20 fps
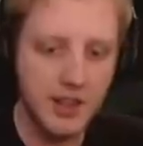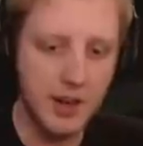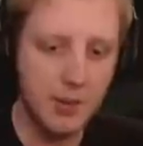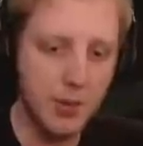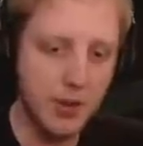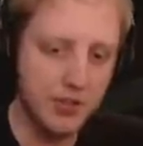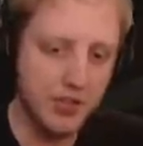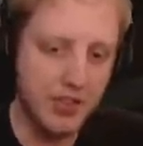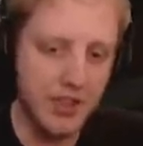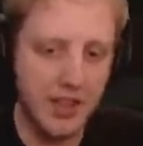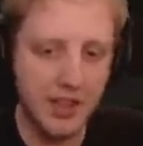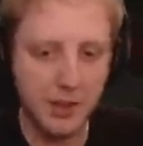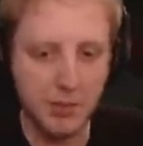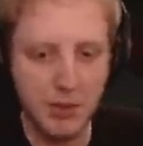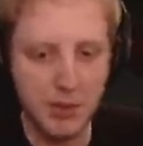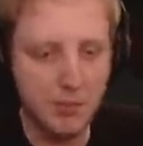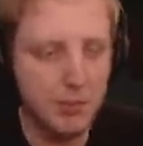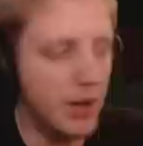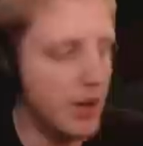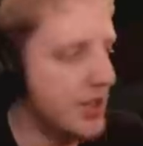and watch the
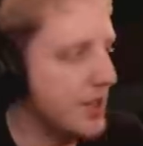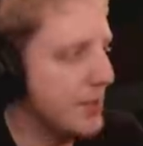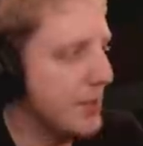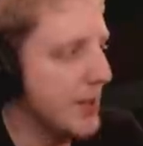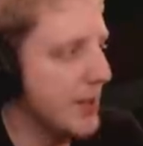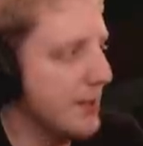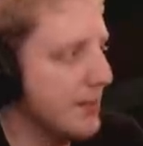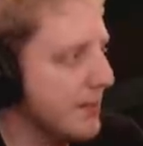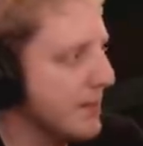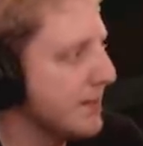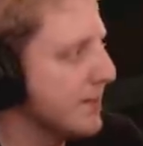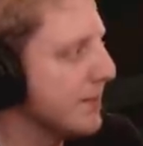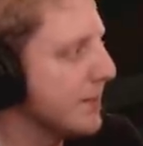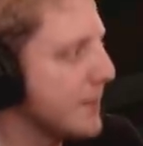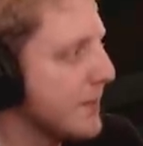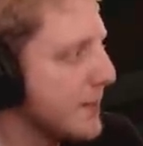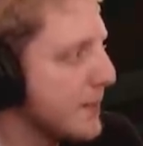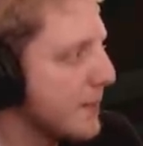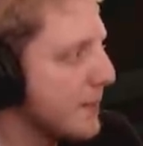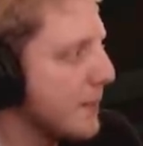Enderman mosh pit him.
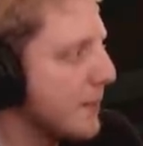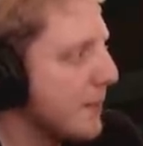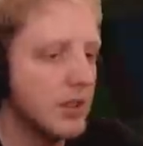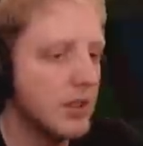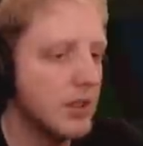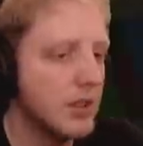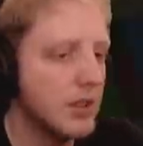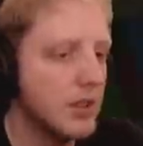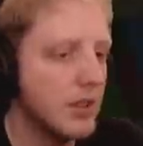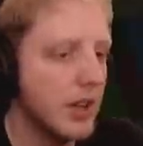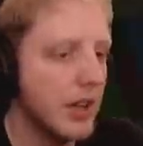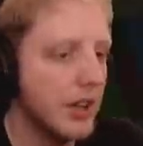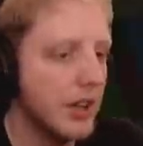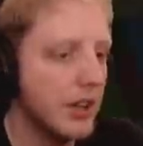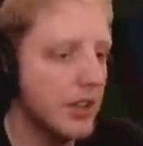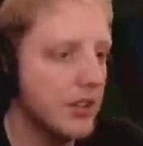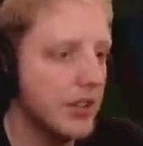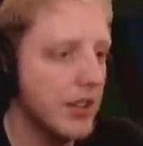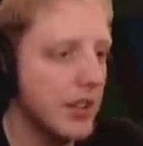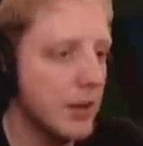It
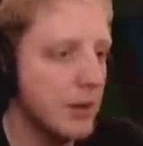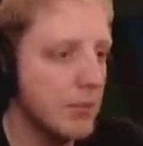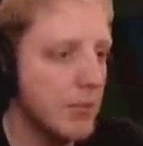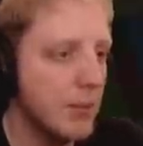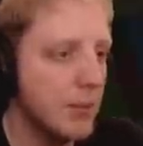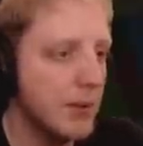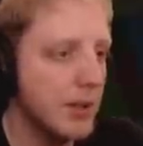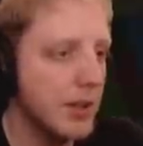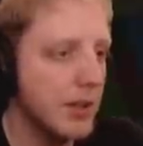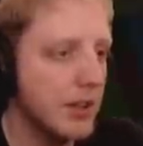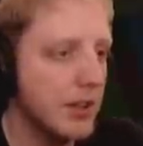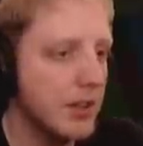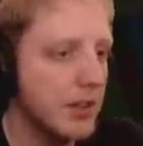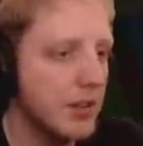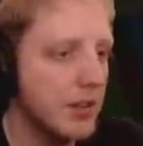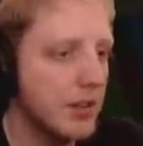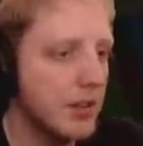could take a pumpkin.